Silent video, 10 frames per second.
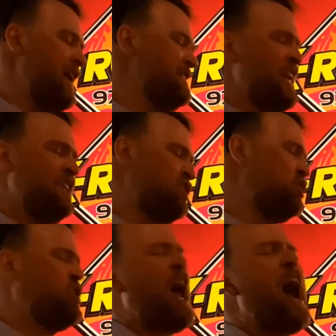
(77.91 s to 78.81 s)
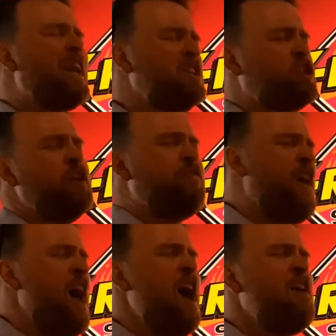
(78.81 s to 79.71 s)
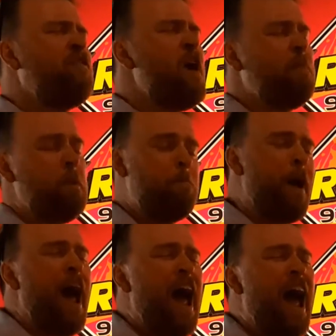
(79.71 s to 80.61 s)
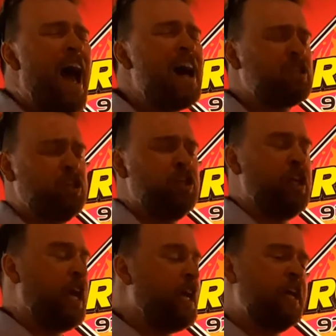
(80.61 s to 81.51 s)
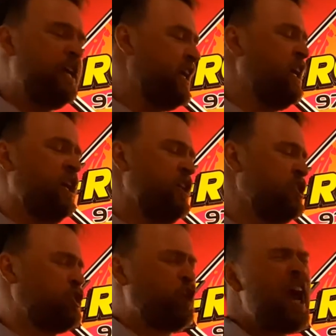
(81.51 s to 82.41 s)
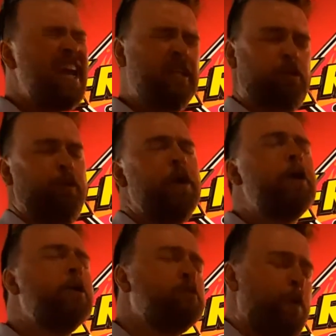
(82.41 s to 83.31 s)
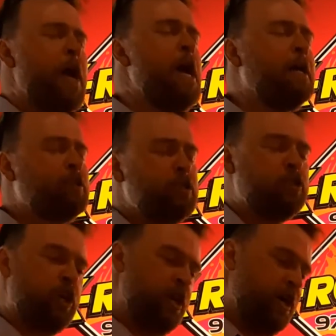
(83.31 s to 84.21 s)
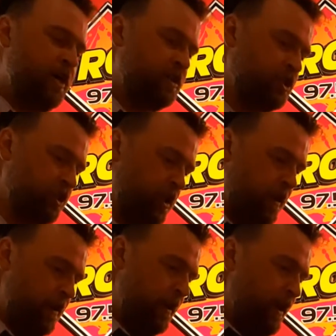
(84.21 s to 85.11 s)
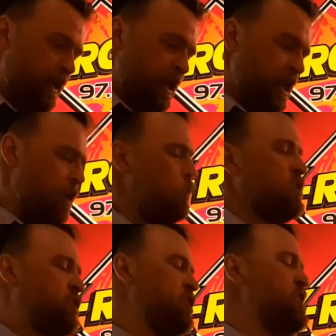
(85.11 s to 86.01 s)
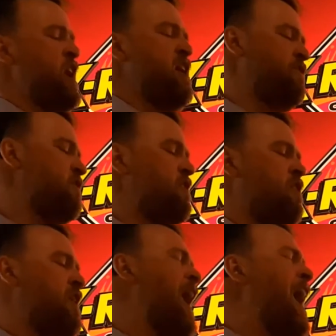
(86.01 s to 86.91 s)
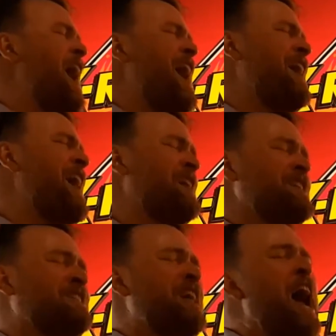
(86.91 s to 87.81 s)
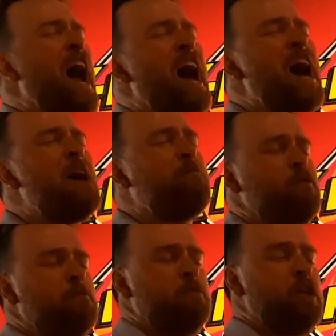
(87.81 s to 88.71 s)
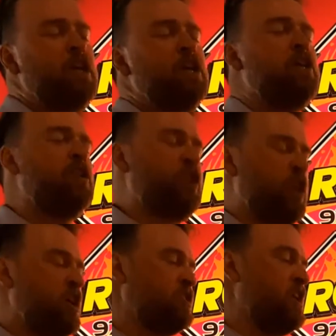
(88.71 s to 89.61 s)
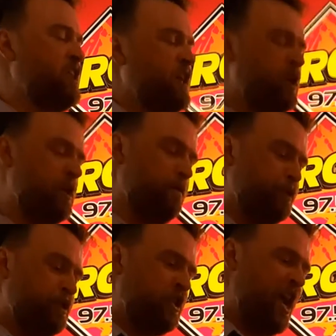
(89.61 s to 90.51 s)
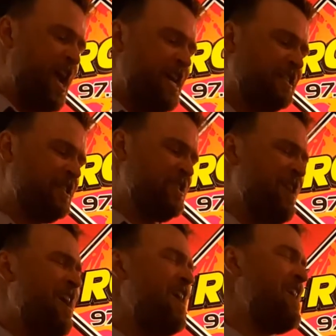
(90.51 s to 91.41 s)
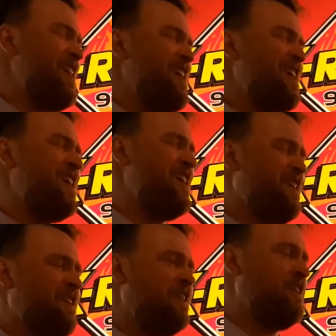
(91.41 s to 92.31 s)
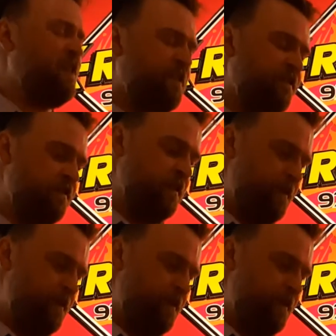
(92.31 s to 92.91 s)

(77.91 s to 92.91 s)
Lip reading: And then she sighed and she fell from the balcony. Shakespeare's band to touch. But she never had any time for me, 'cause I didn't protest enough.